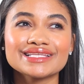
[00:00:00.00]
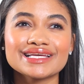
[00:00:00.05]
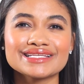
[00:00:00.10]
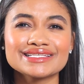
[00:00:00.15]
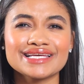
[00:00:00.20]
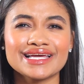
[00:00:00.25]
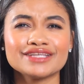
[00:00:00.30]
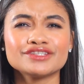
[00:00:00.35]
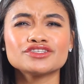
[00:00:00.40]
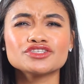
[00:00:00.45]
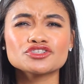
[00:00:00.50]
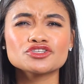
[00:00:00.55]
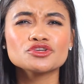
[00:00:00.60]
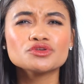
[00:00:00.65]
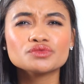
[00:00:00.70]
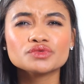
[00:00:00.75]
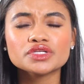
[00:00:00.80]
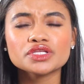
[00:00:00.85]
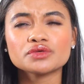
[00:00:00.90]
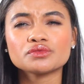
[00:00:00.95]
they tend to
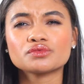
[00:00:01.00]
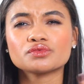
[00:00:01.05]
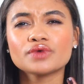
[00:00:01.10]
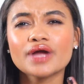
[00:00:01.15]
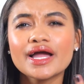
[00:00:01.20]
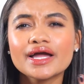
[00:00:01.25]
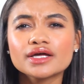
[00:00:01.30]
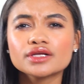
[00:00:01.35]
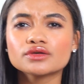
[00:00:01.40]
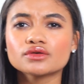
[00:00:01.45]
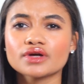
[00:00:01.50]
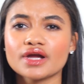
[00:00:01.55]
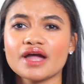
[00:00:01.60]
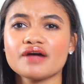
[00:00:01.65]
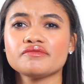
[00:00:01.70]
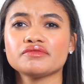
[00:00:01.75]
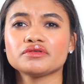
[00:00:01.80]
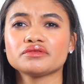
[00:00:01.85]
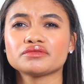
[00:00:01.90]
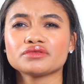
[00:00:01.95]
skew really red or have